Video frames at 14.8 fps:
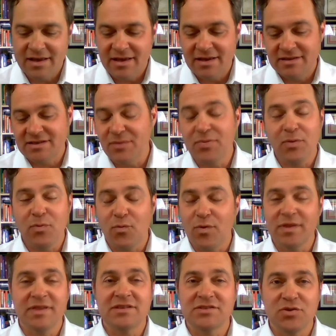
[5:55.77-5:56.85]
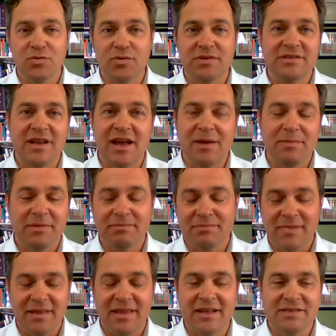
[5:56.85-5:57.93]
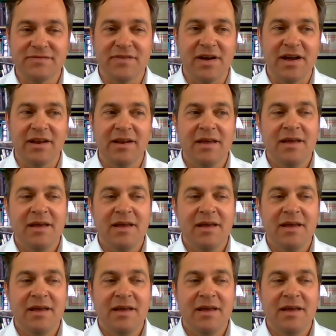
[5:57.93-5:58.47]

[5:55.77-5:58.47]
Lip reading: Some people want the steward's time, and that's fine.